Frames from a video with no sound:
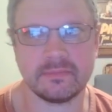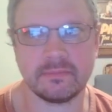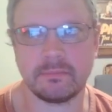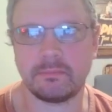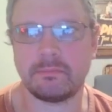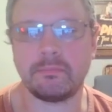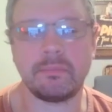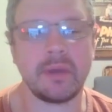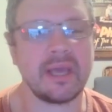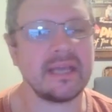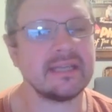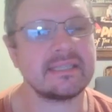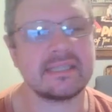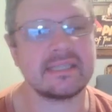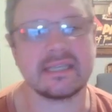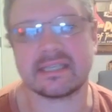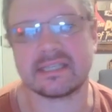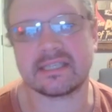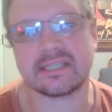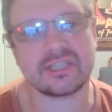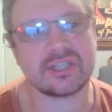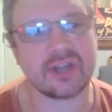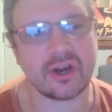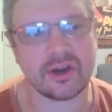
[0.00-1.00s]
basic
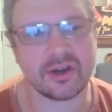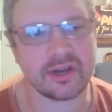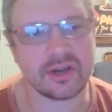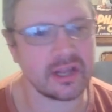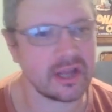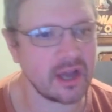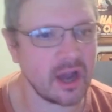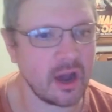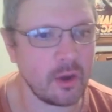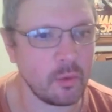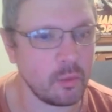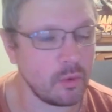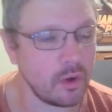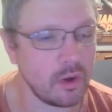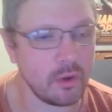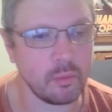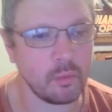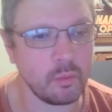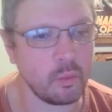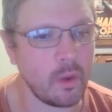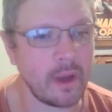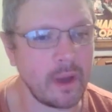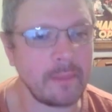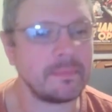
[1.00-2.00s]
starting
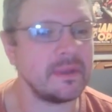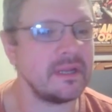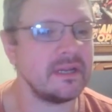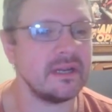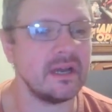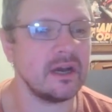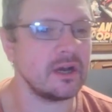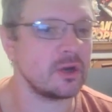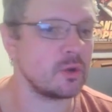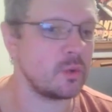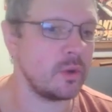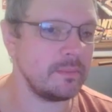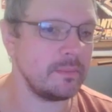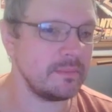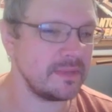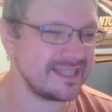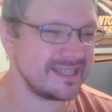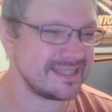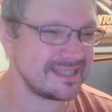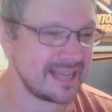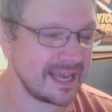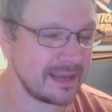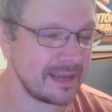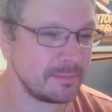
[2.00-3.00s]
weapon
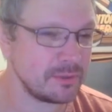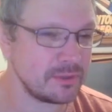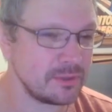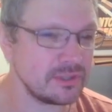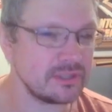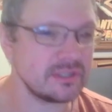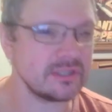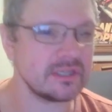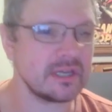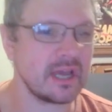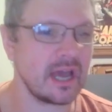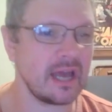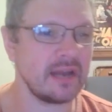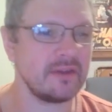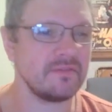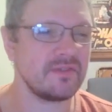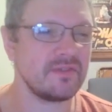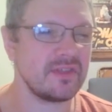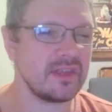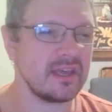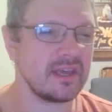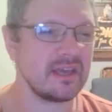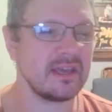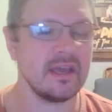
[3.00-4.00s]
equipment tables kind of
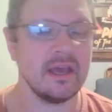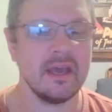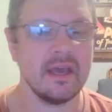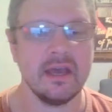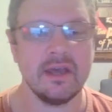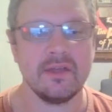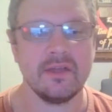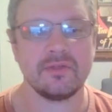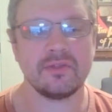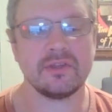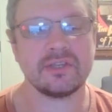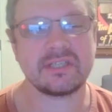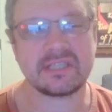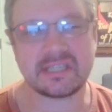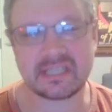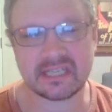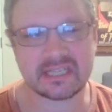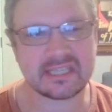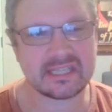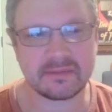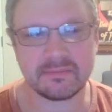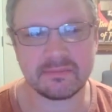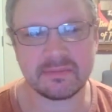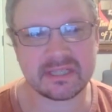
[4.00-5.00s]
thing. The
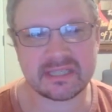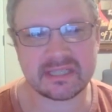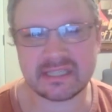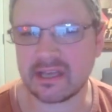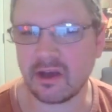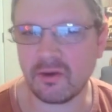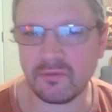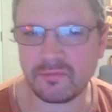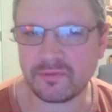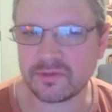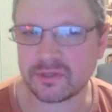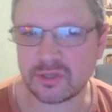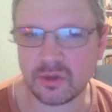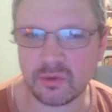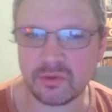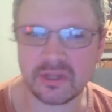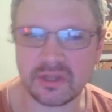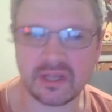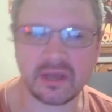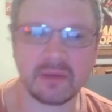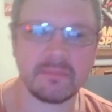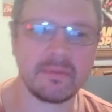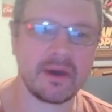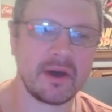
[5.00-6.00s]
system itself is
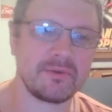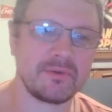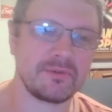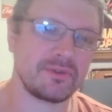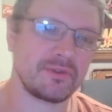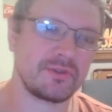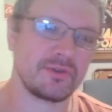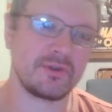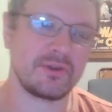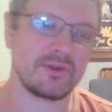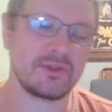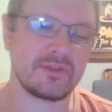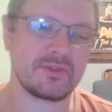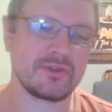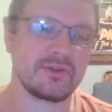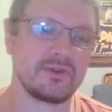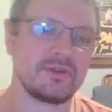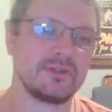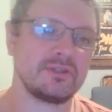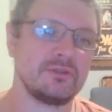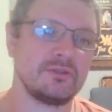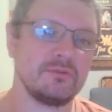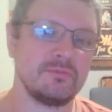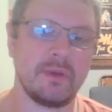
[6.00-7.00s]
only about
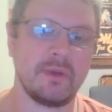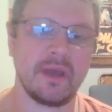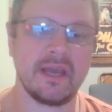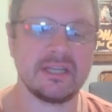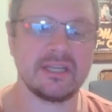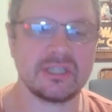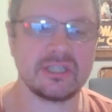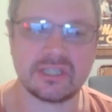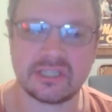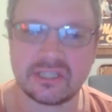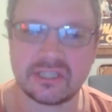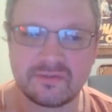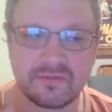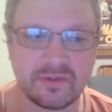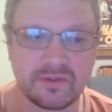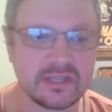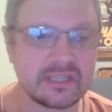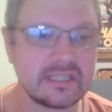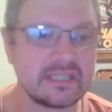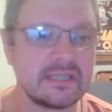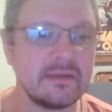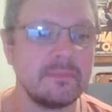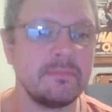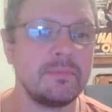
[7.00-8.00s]
32 pages. It's very
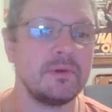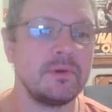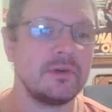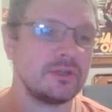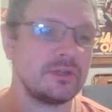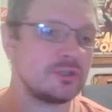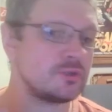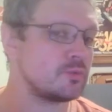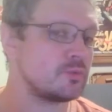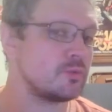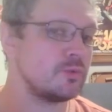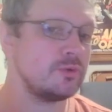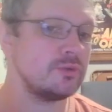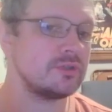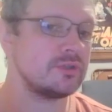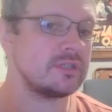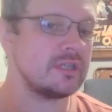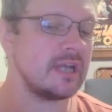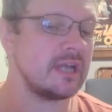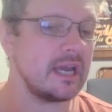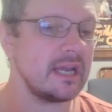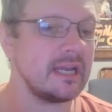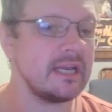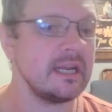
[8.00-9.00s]
simple. It's rules
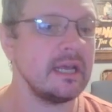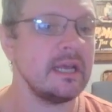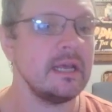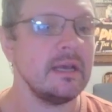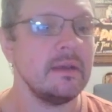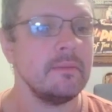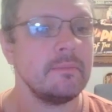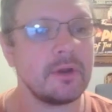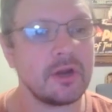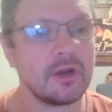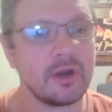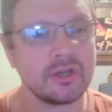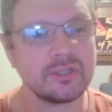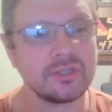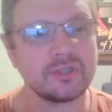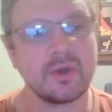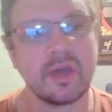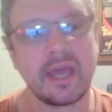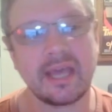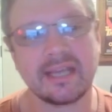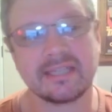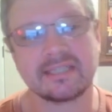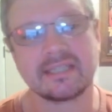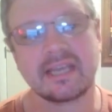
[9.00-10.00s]
light, but it also
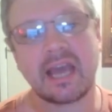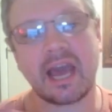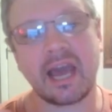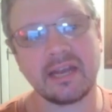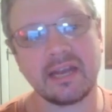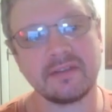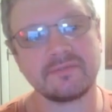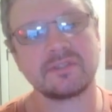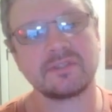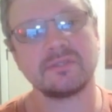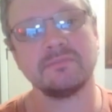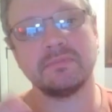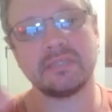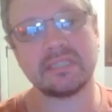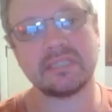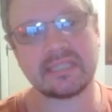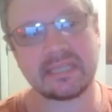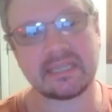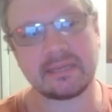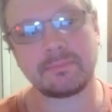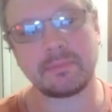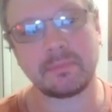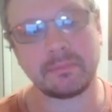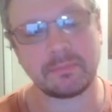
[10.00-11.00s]
has kind of some
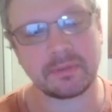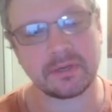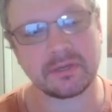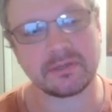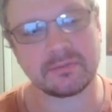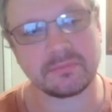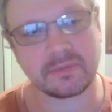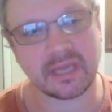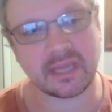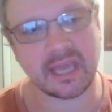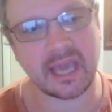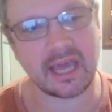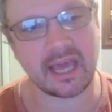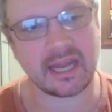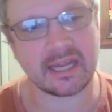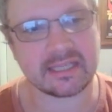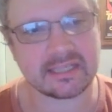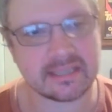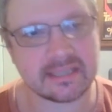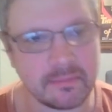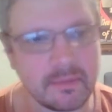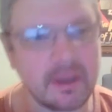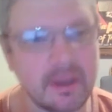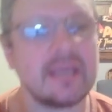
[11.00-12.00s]
deep build
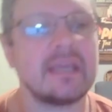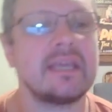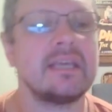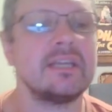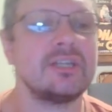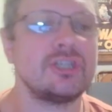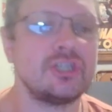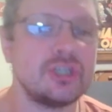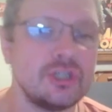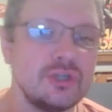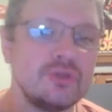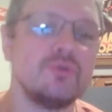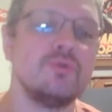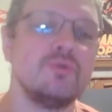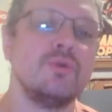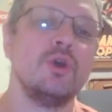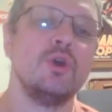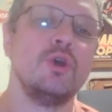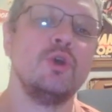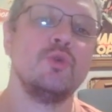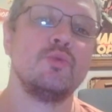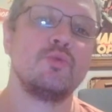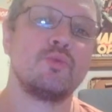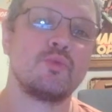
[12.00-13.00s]
mechanics that might get you
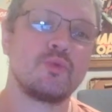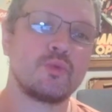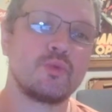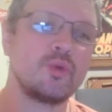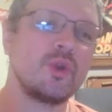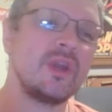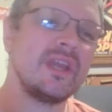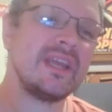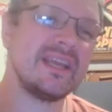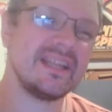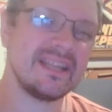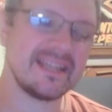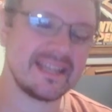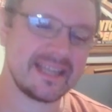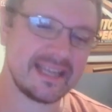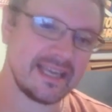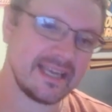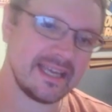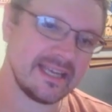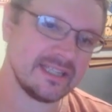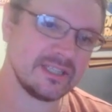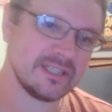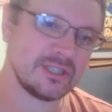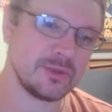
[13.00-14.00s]
really
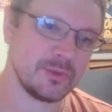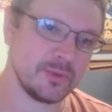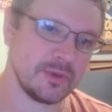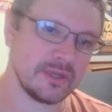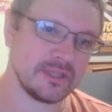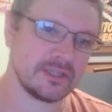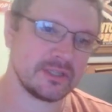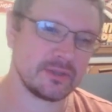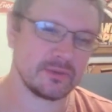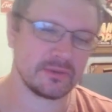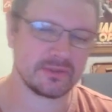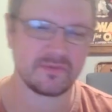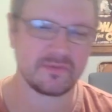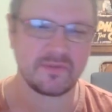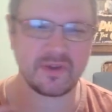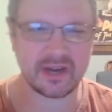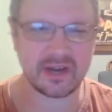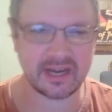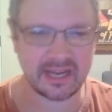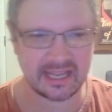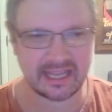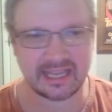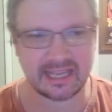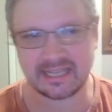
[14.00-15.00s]
into it. So it's
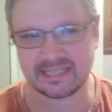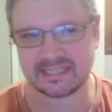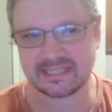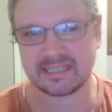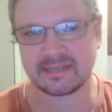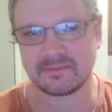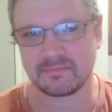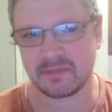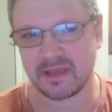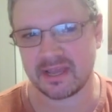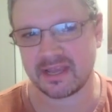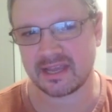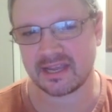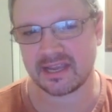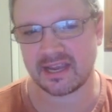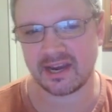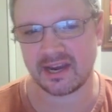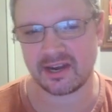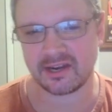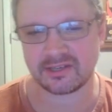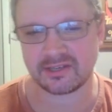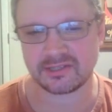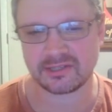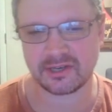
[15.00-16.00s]
very easy to make a
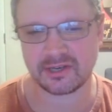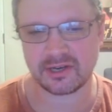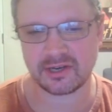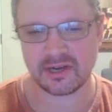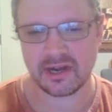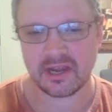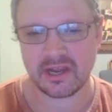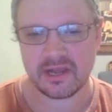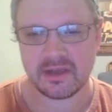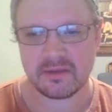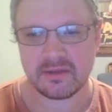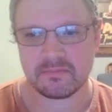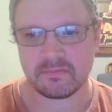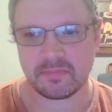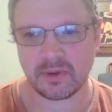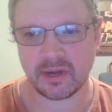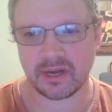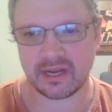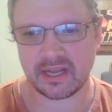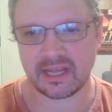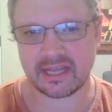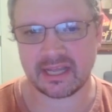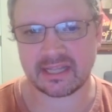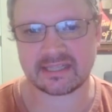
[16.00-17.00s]
character,
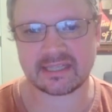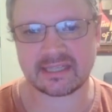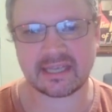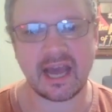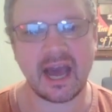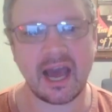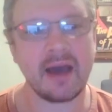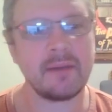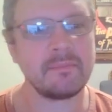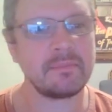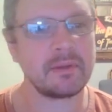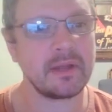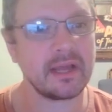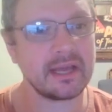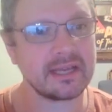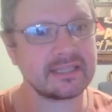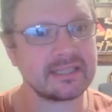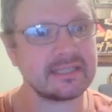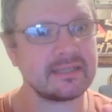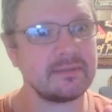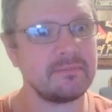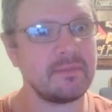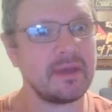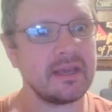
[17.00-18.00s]
but it's
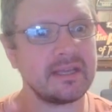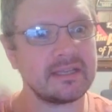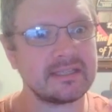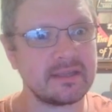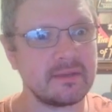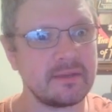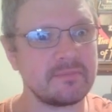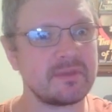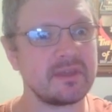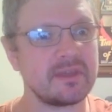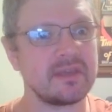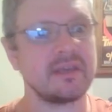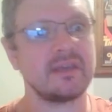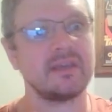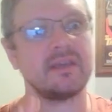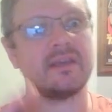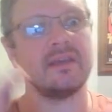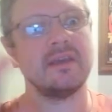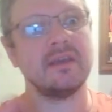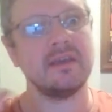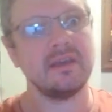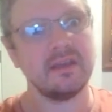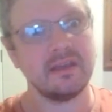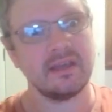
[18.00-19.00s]
complex to make something
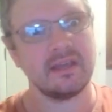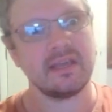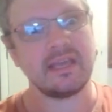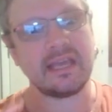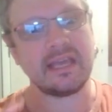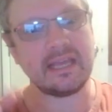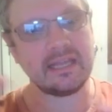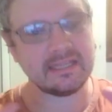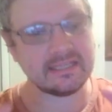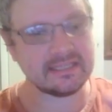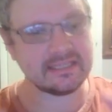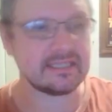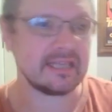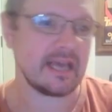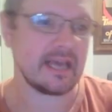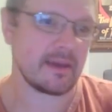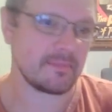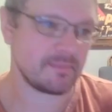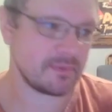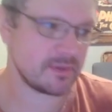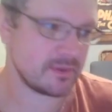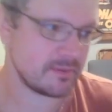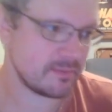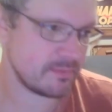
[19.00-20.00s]
in
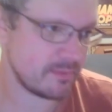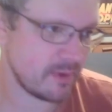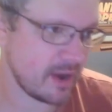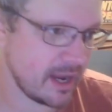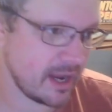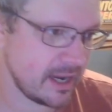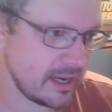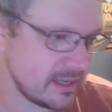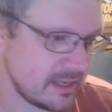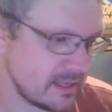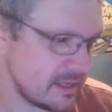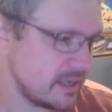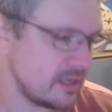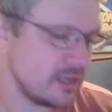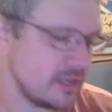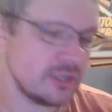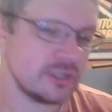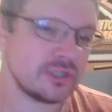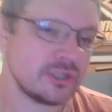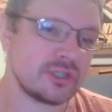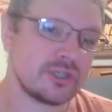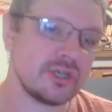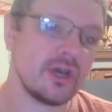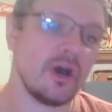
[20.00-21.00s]
depth, right?
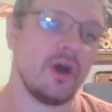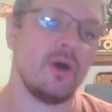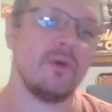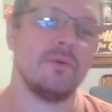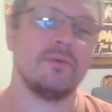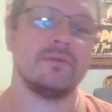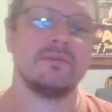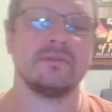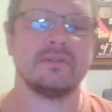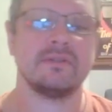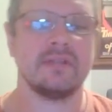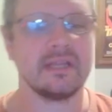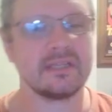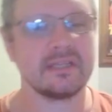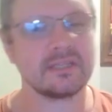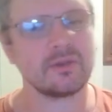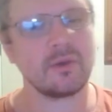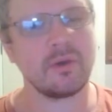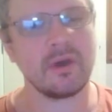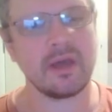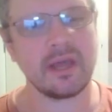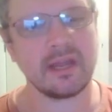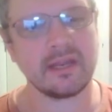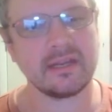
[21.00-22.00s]
So let's
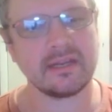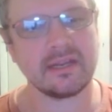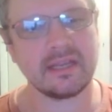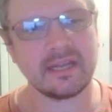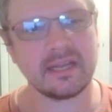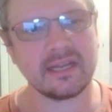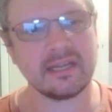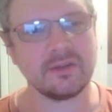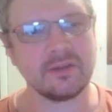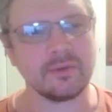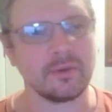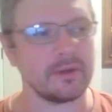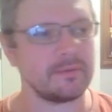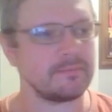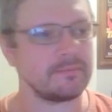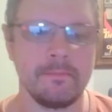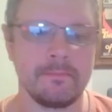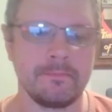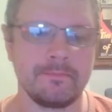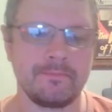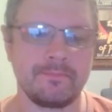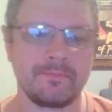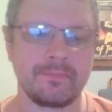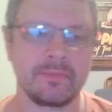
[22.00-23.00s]
go ahead and get into it.
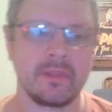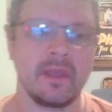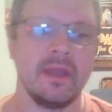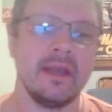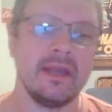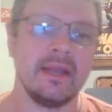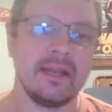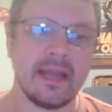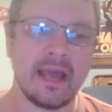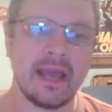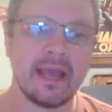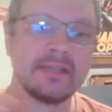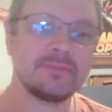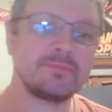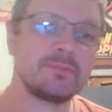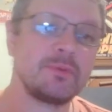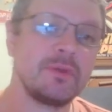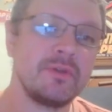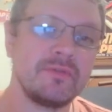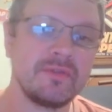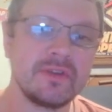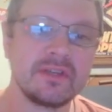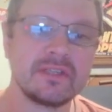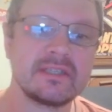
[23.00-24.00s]
Now, as
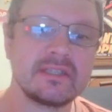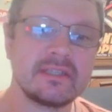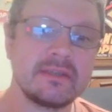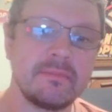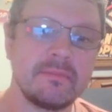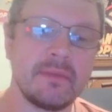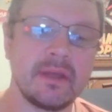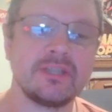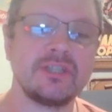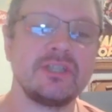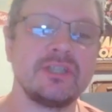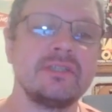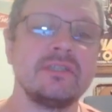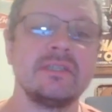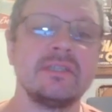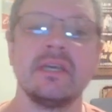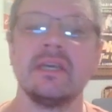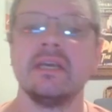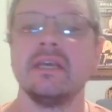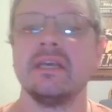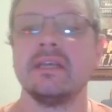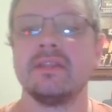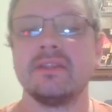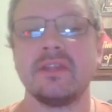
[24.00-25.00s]
previously mentioned,
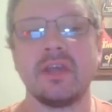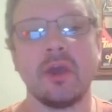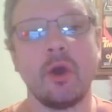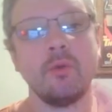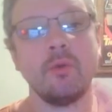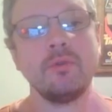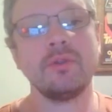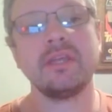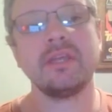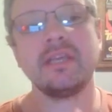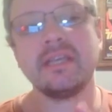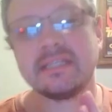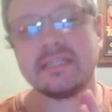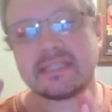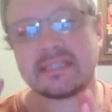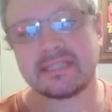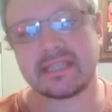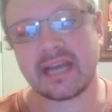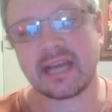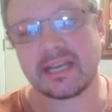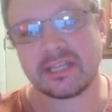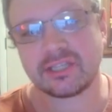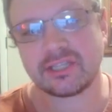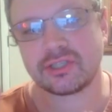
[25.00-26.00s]
the only
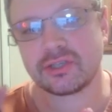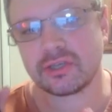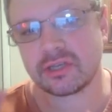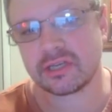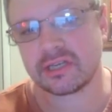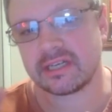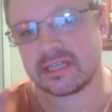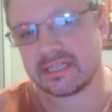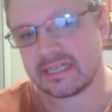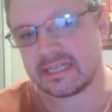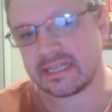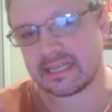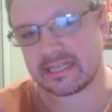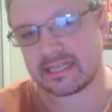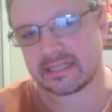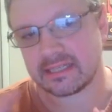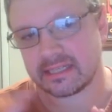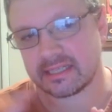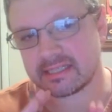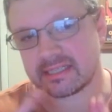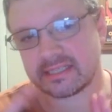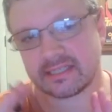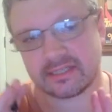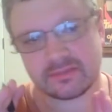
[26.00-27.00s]
dice you're going to need,
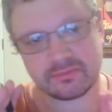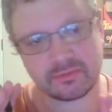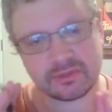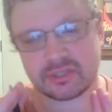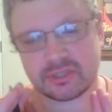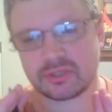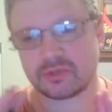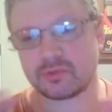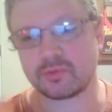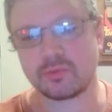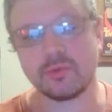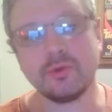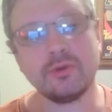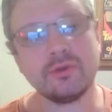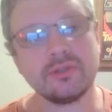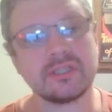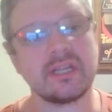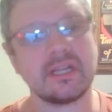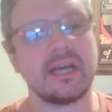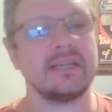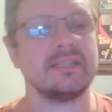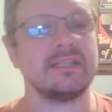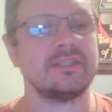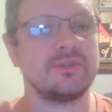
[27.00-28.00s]
this is rules
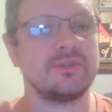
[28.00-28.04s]
light, so